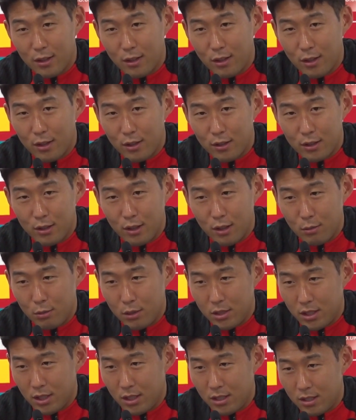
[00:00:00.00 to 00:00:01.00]
you know, so
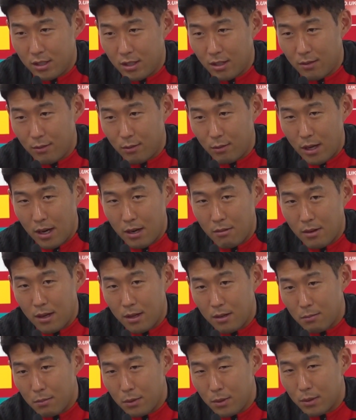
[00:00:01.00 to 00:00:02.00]
which is very,
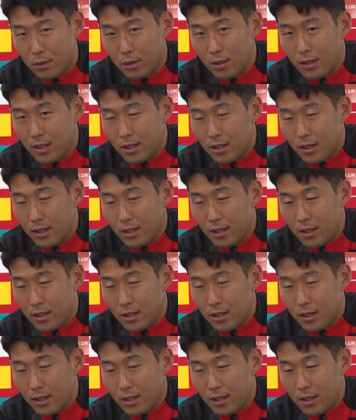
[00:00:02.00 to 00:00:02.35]
very important.